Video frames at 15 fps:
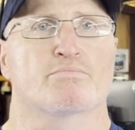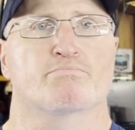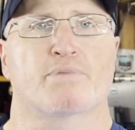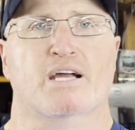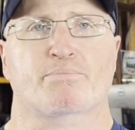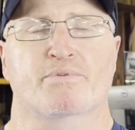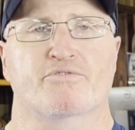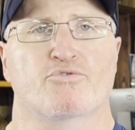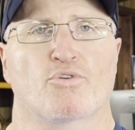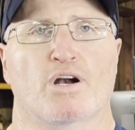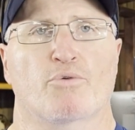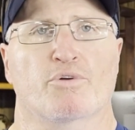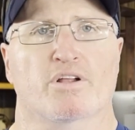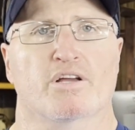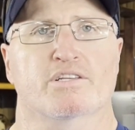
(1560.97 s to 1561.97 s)
back before I
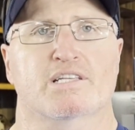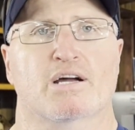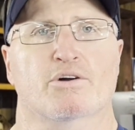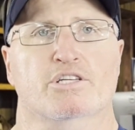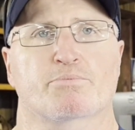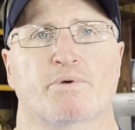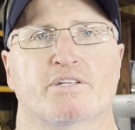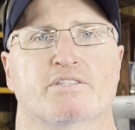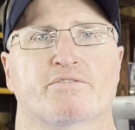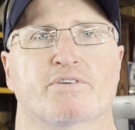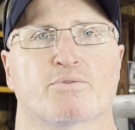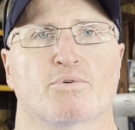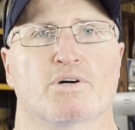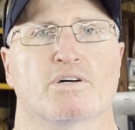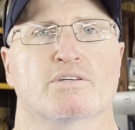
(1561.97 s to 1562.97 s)
realized how expensive it
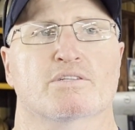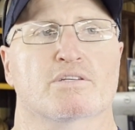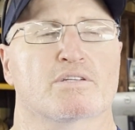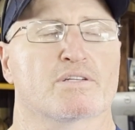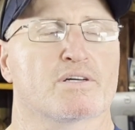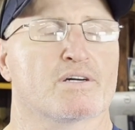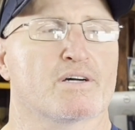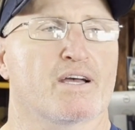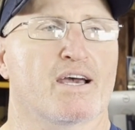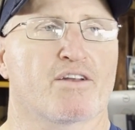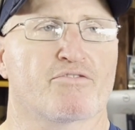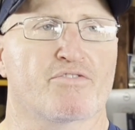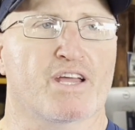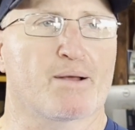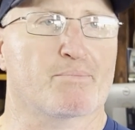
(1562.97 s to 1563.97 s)
was, and had a
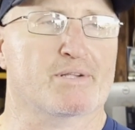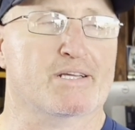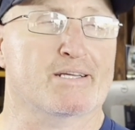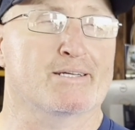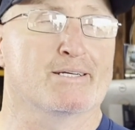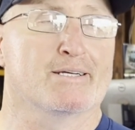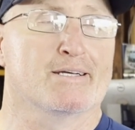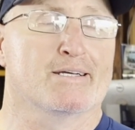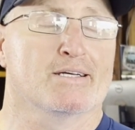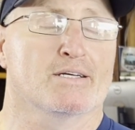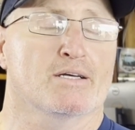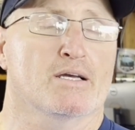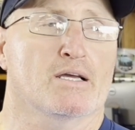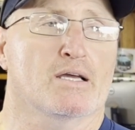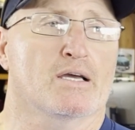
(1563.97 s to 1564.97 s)
family.
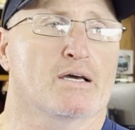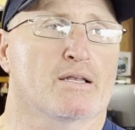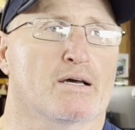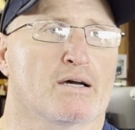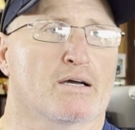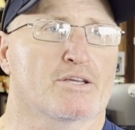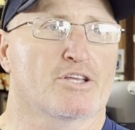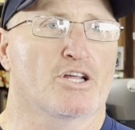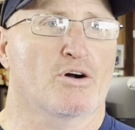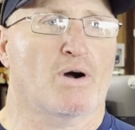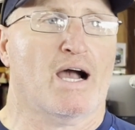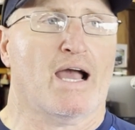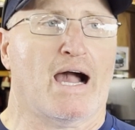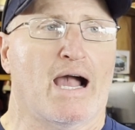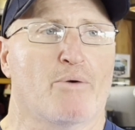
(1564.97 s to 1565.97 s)
And you know,
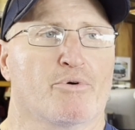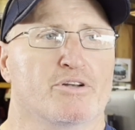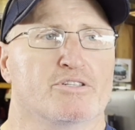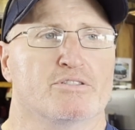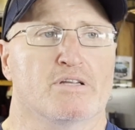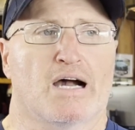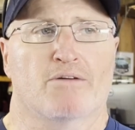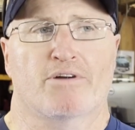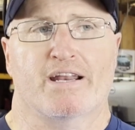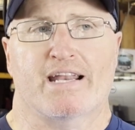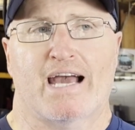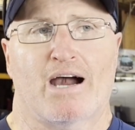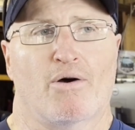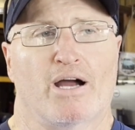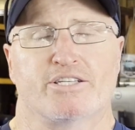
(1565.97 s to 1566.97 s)
I would right
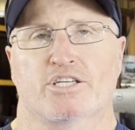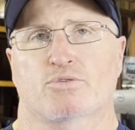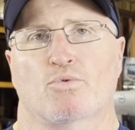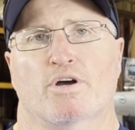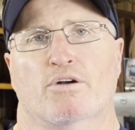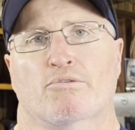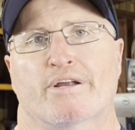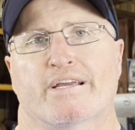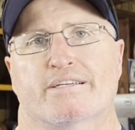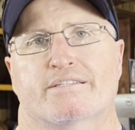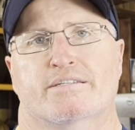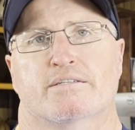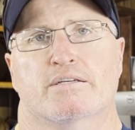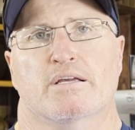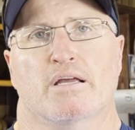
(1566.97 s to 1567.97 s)
now I just want to
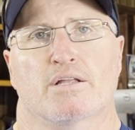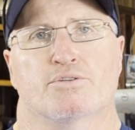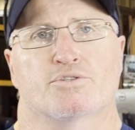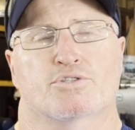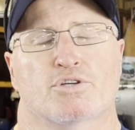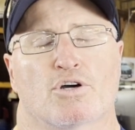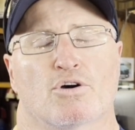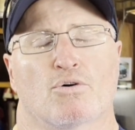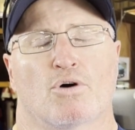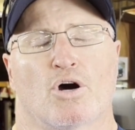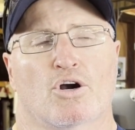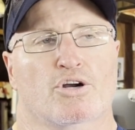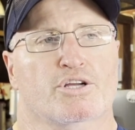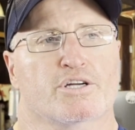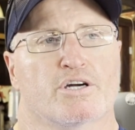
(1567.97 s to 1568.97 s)
race, and so
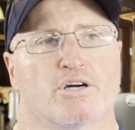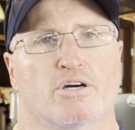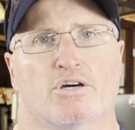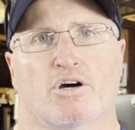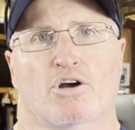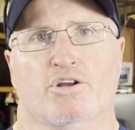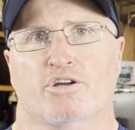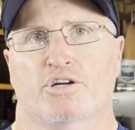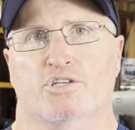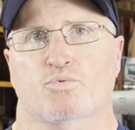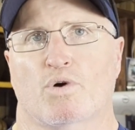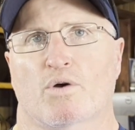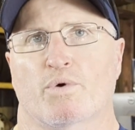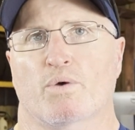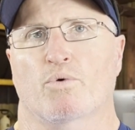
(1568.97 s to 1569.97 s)
ARCA is
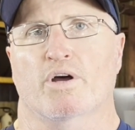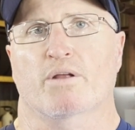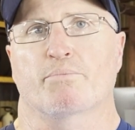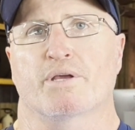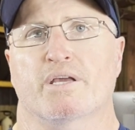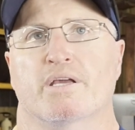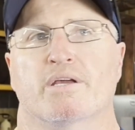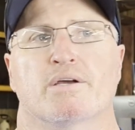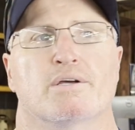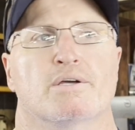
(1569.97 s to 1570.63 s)
where we want to be.